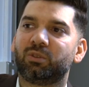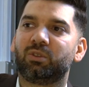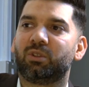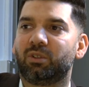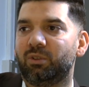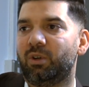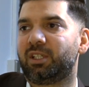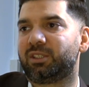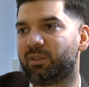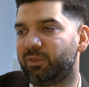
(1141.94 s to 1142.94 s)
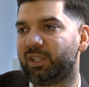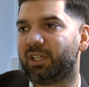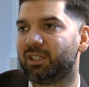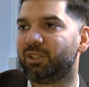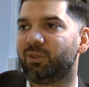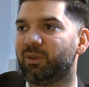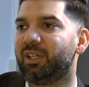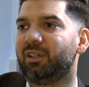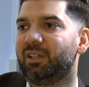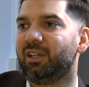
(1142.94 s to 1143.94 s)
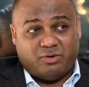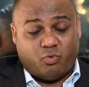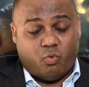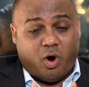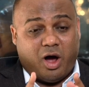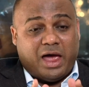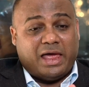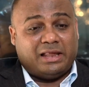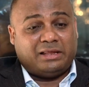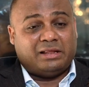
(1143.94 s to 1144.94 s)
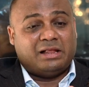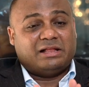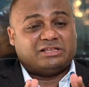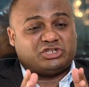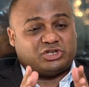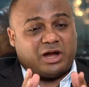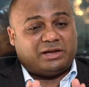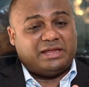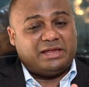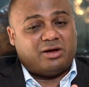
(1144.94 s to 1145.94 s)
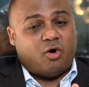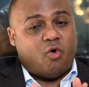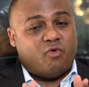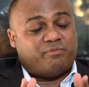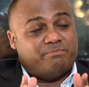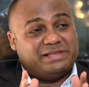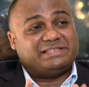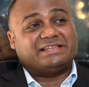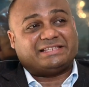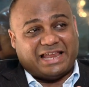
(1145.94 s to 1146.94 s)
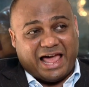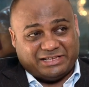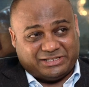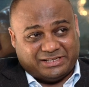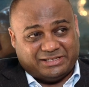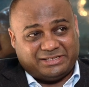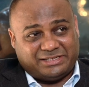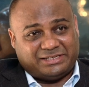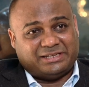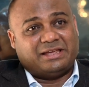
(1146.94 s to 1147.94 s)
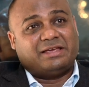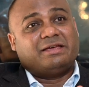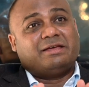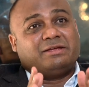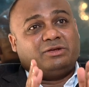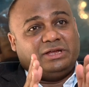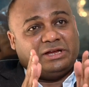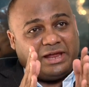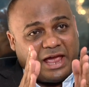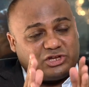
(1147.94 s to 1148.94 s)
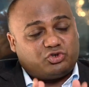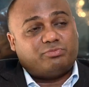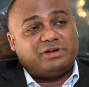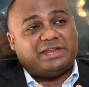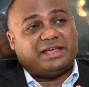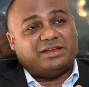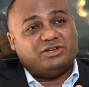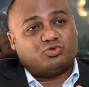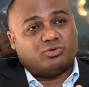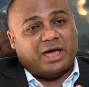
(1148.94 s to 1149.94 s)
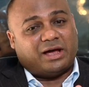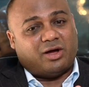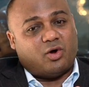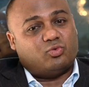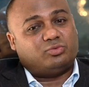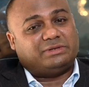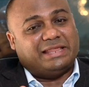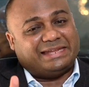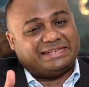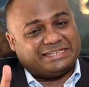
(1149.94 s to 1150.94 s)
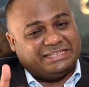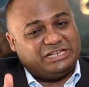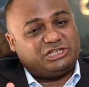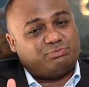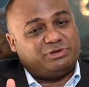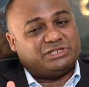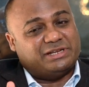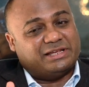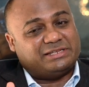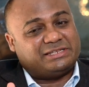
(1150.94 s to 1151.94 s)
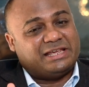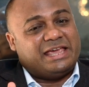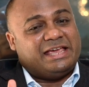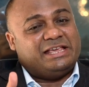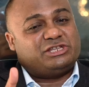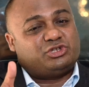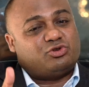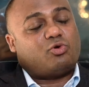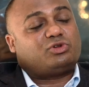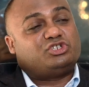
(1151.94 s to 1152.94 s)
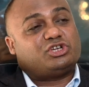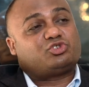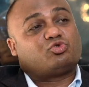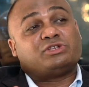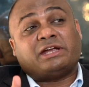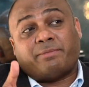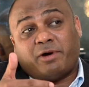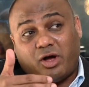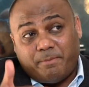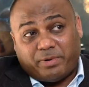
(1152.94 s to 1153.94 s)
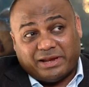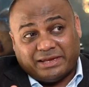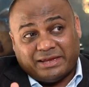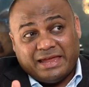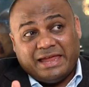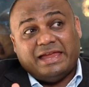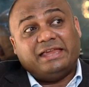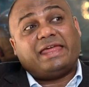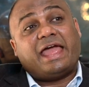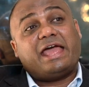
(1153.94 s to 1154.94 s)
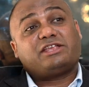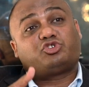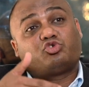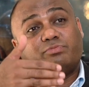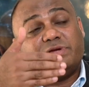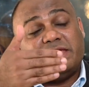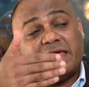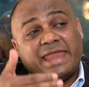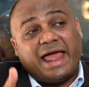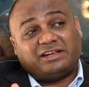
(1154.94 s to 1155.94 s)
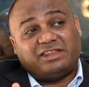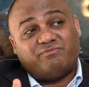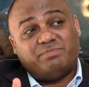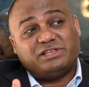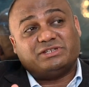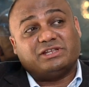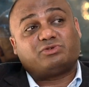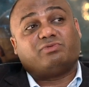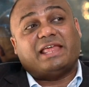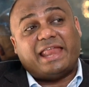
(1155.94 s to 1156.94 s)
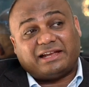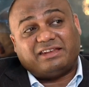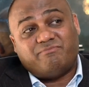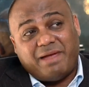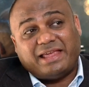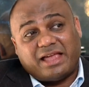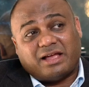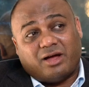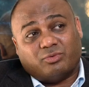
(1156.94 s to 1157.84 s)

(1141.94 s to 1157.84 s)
who are suffering in UAE? While starting off business license, it has to be taken into the account that this business is not just to set up a company. It has to be an active business with an active bank account.